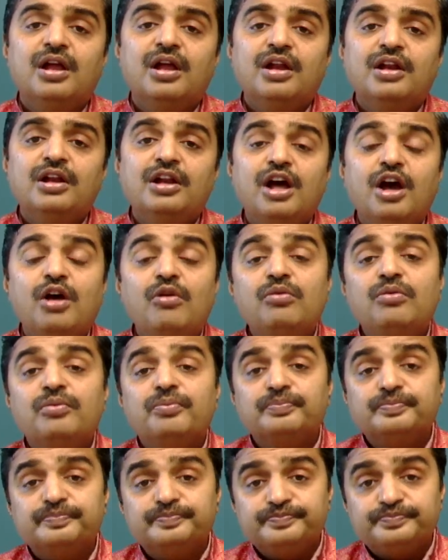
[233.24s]

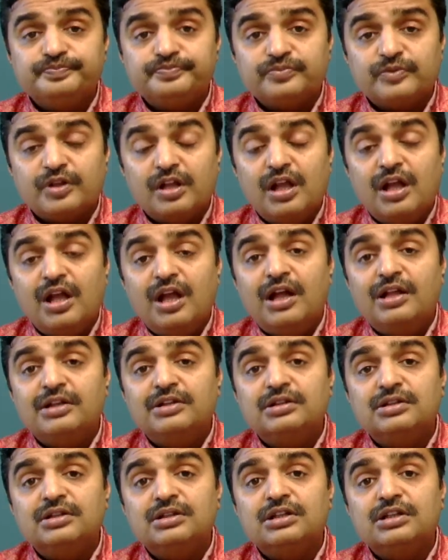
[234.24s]
Now,
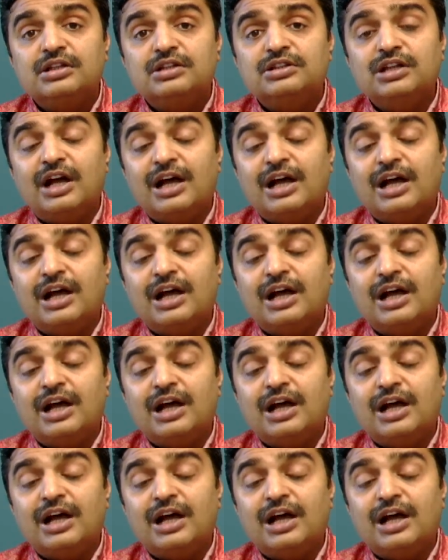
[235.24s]
the